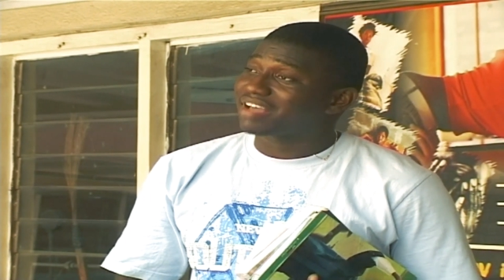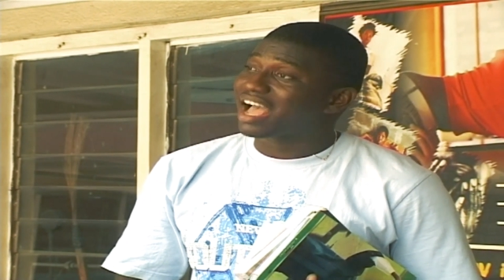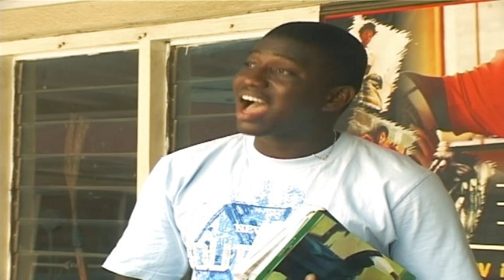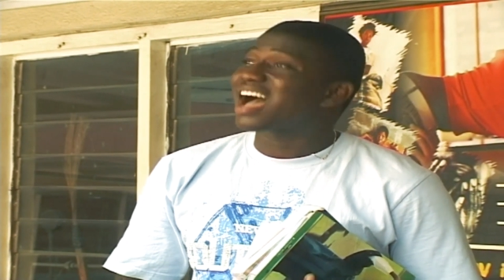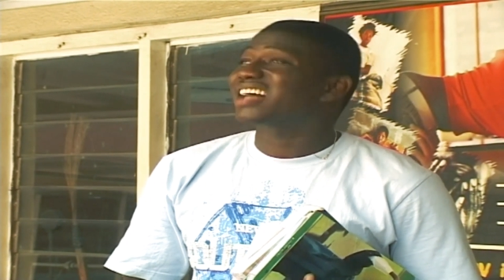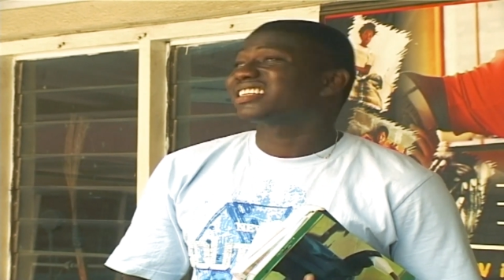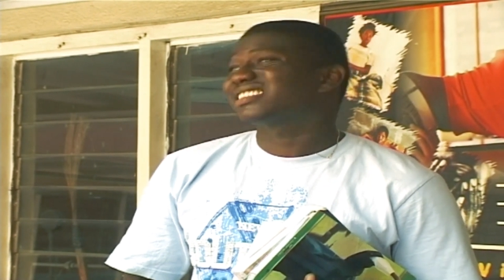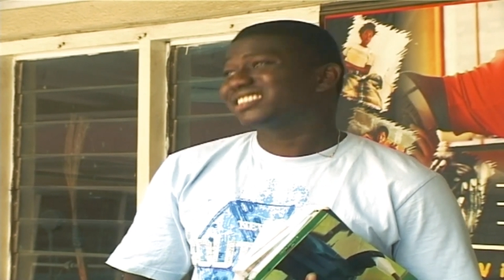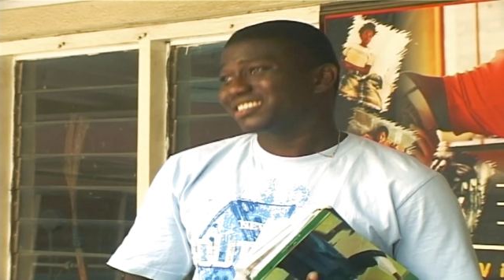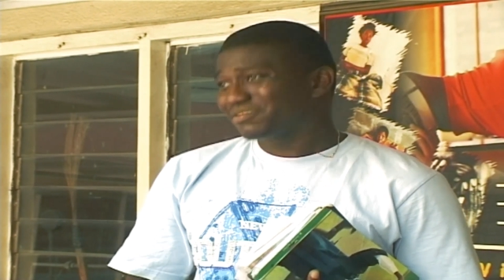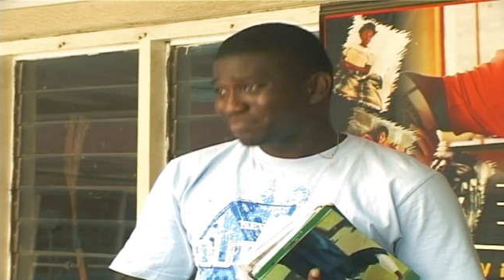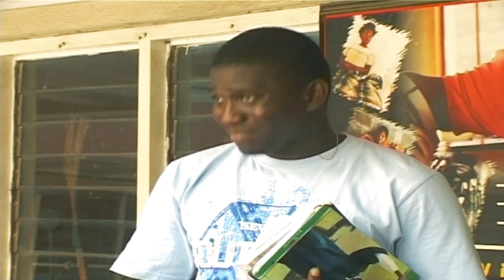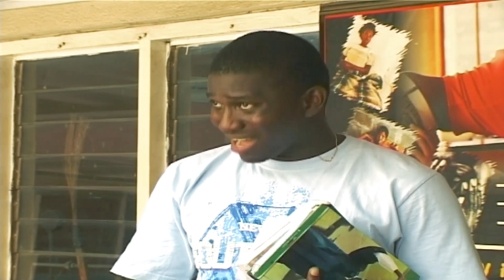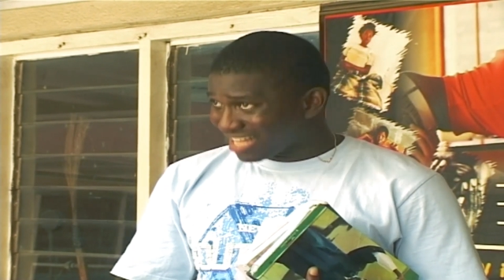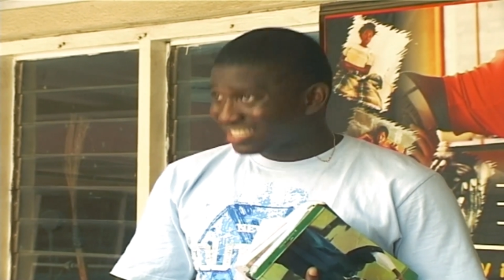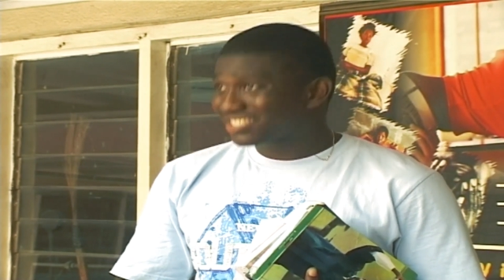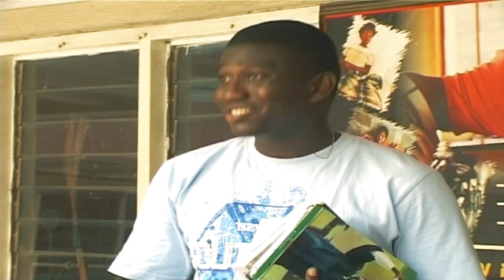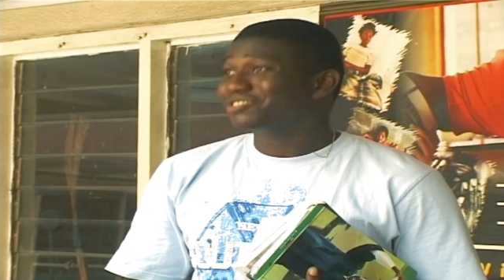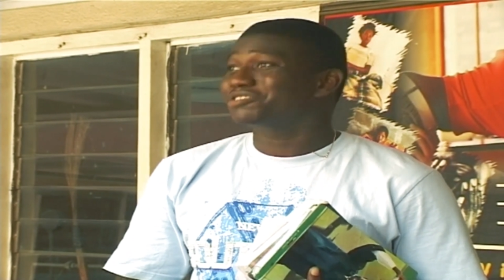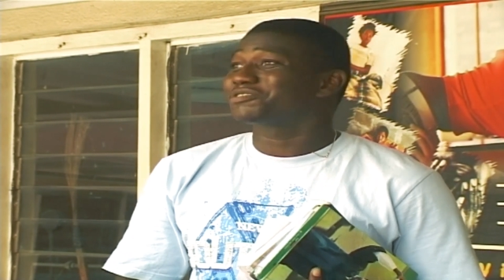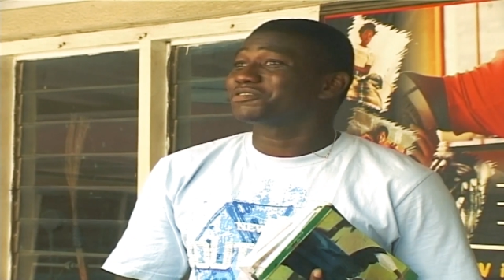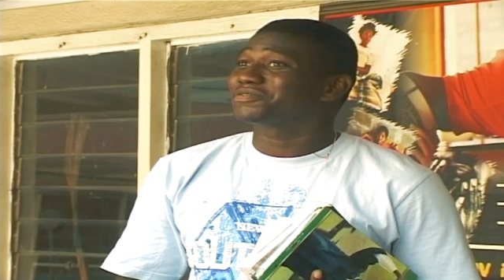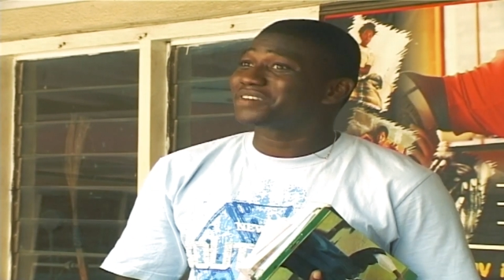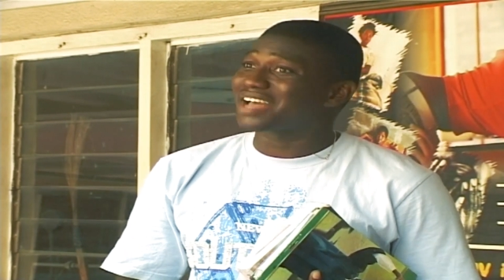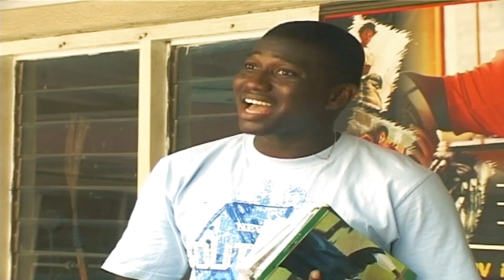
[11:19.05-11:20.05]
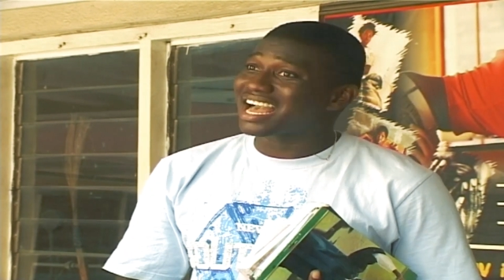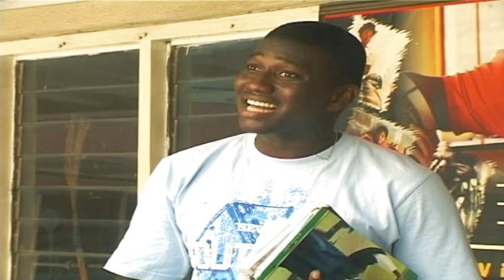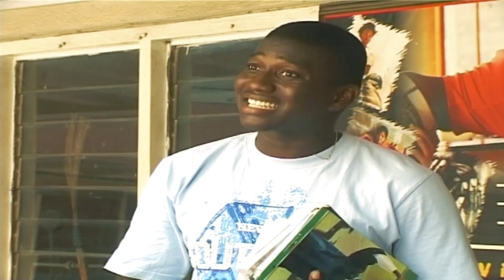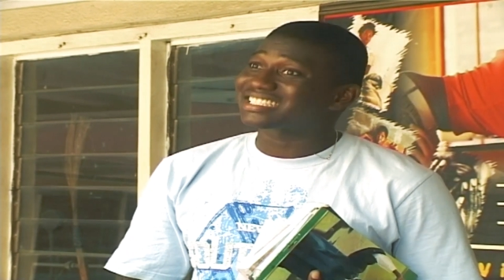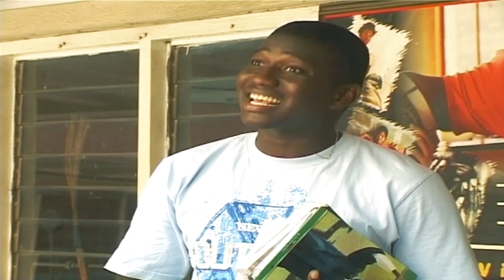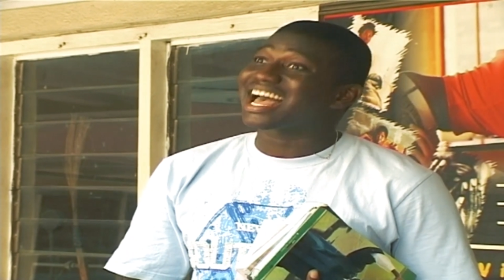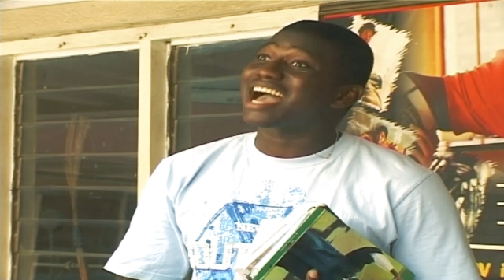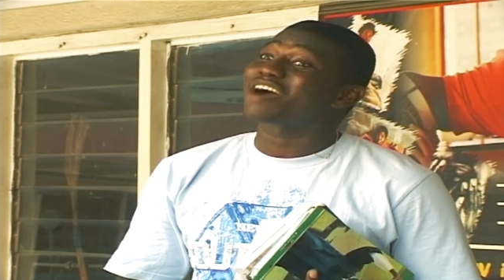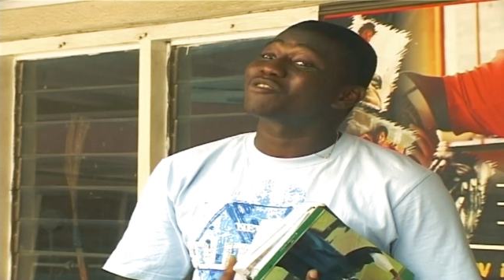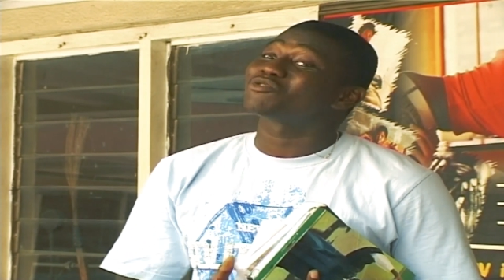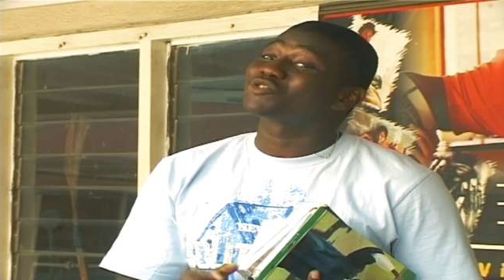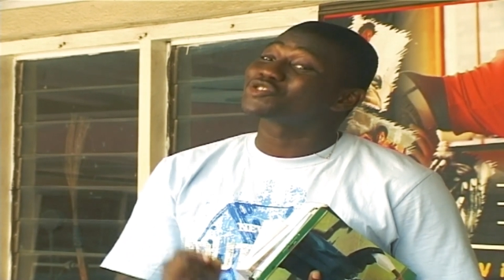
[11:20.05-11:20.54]
As a matter of
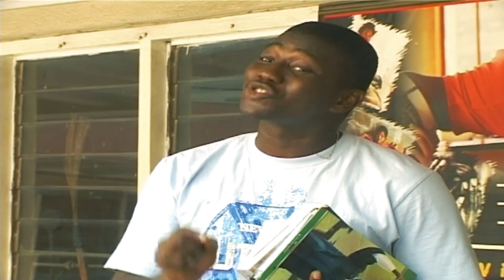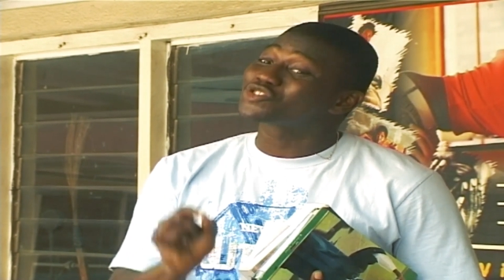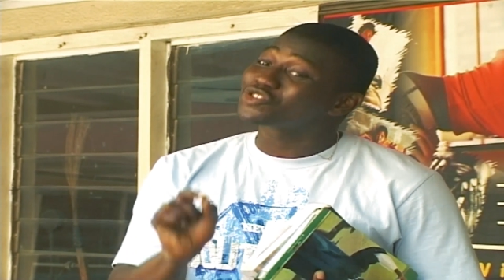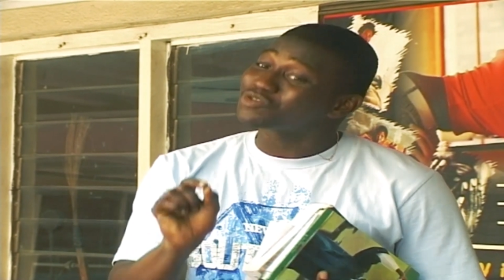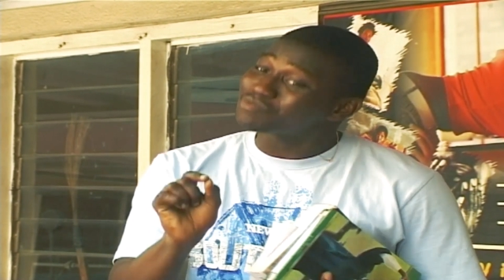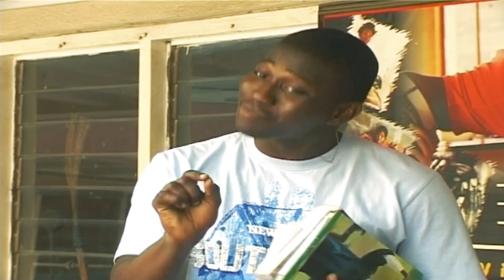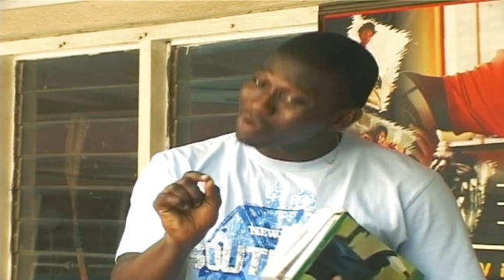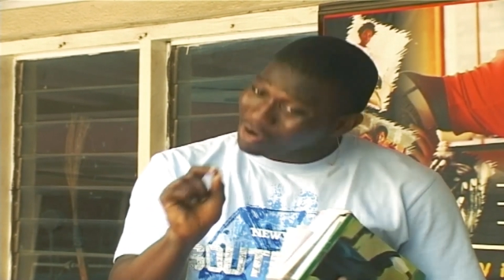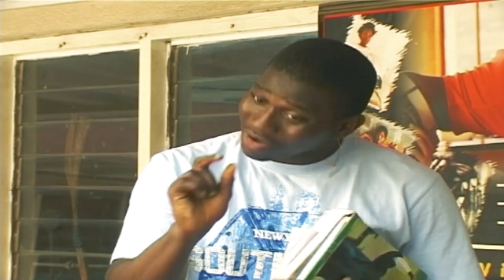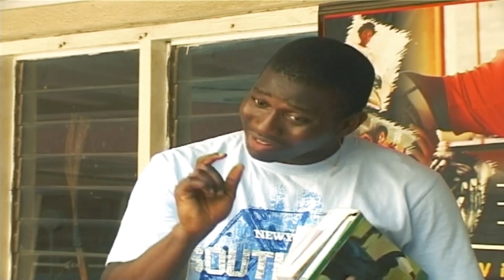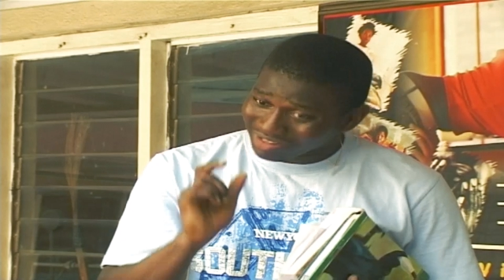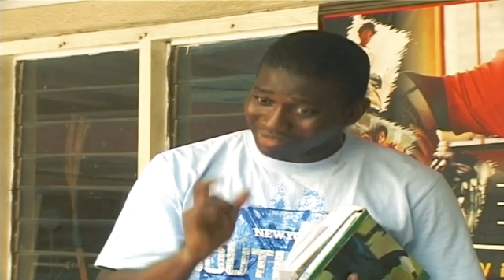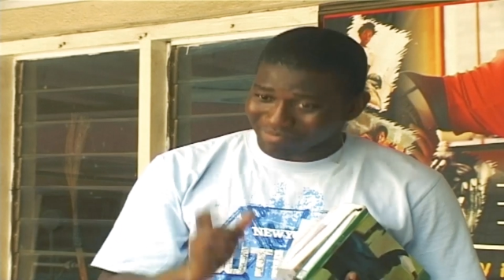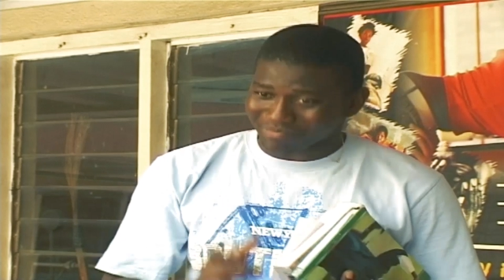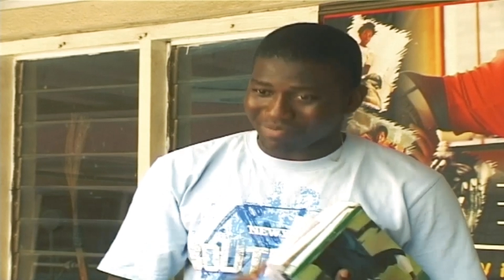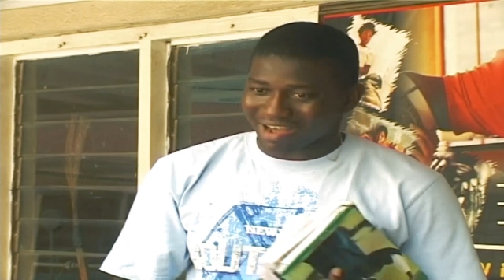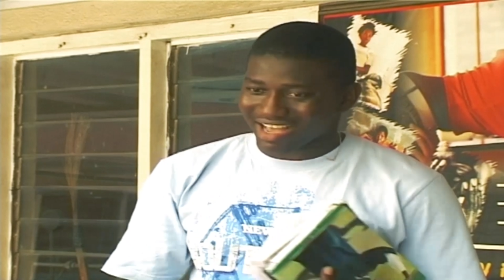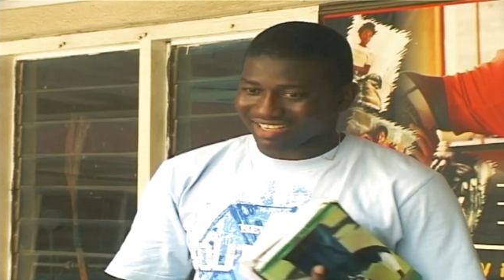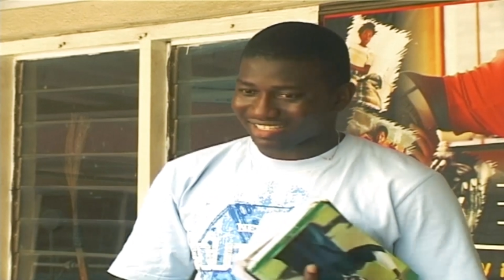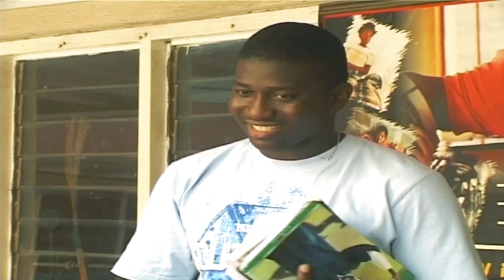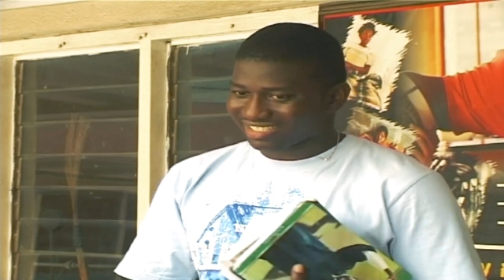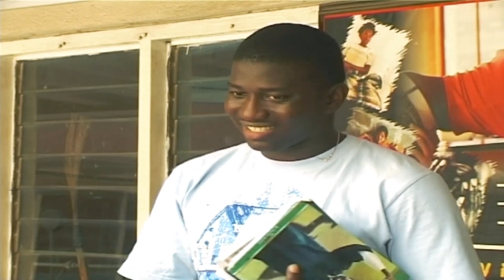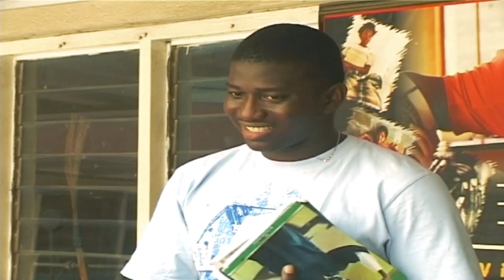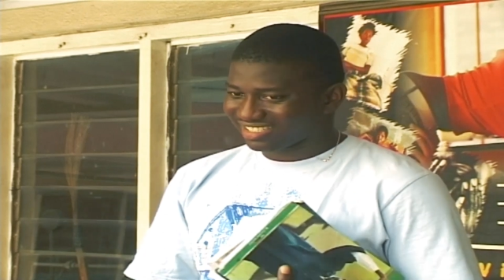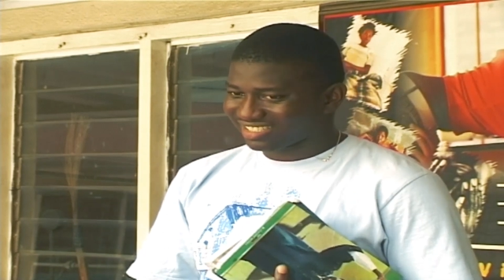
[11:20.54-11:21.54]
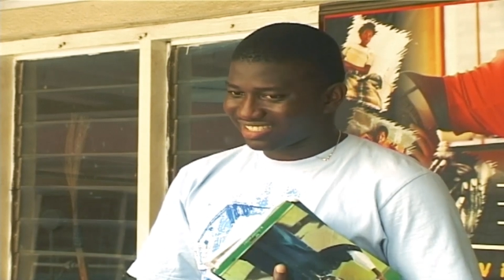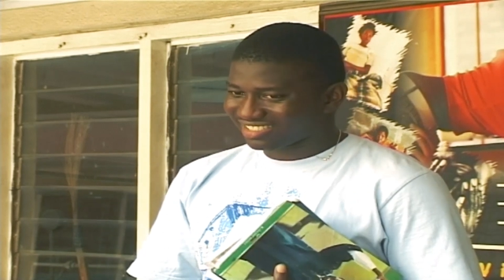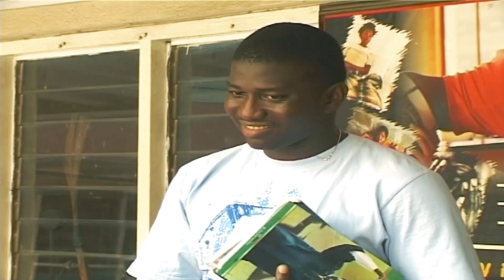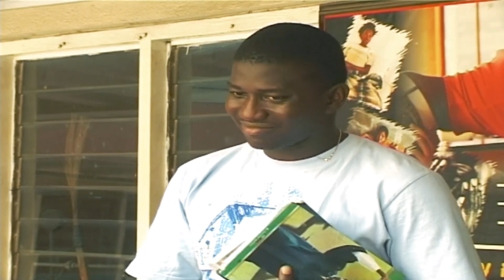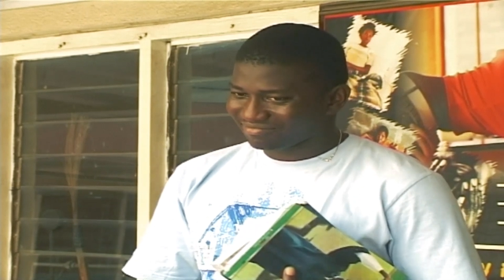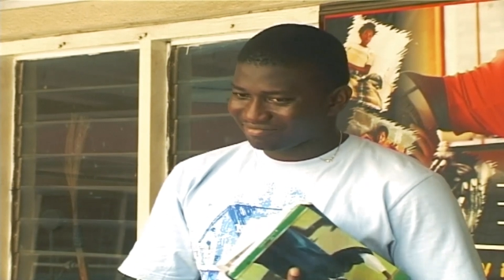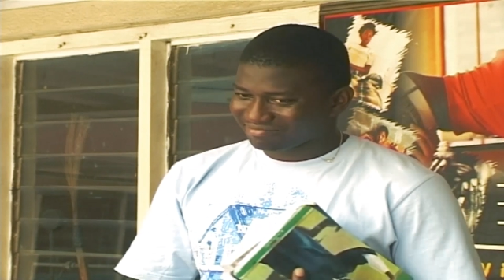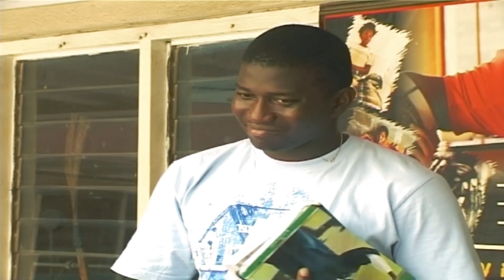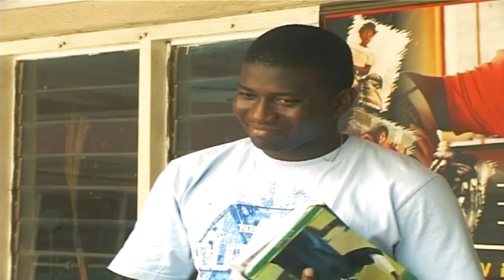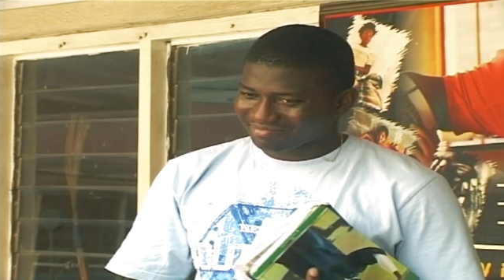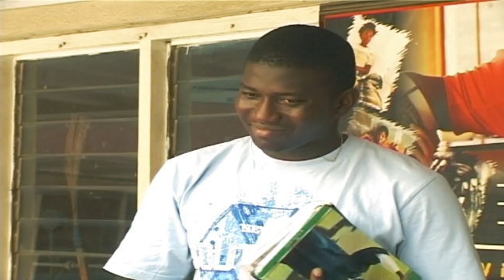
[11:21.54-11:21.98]
fact, I will do more than passing it.